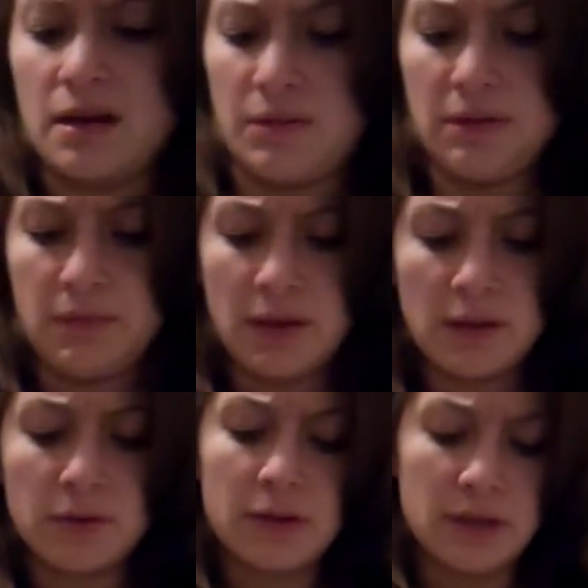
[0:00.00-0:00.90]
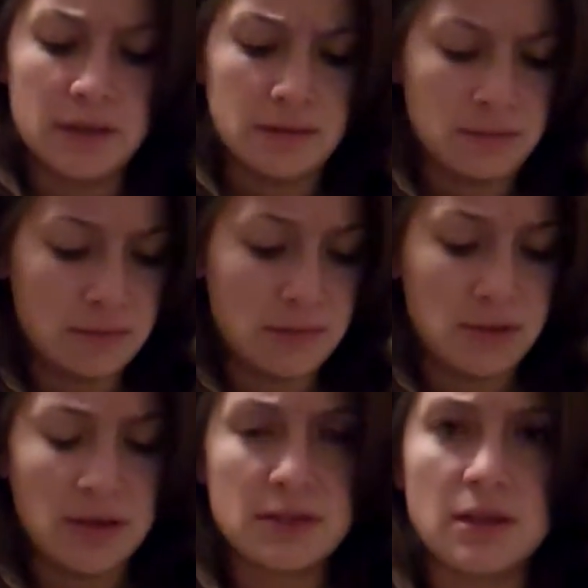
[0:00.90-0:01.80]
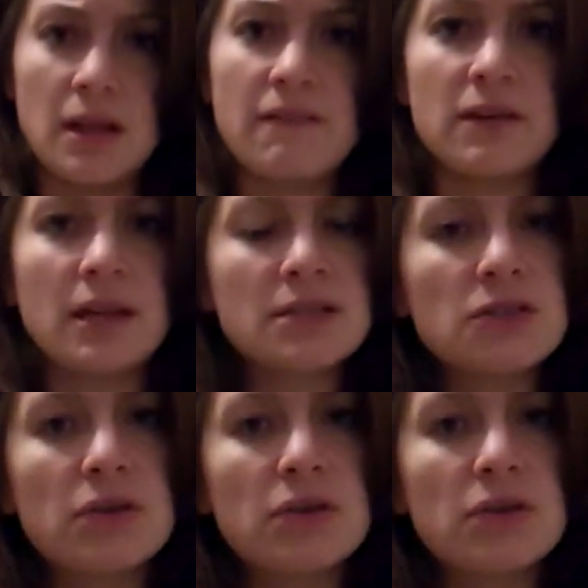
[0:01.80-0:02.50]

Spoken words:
I mean, being that we're in 2011, that's 2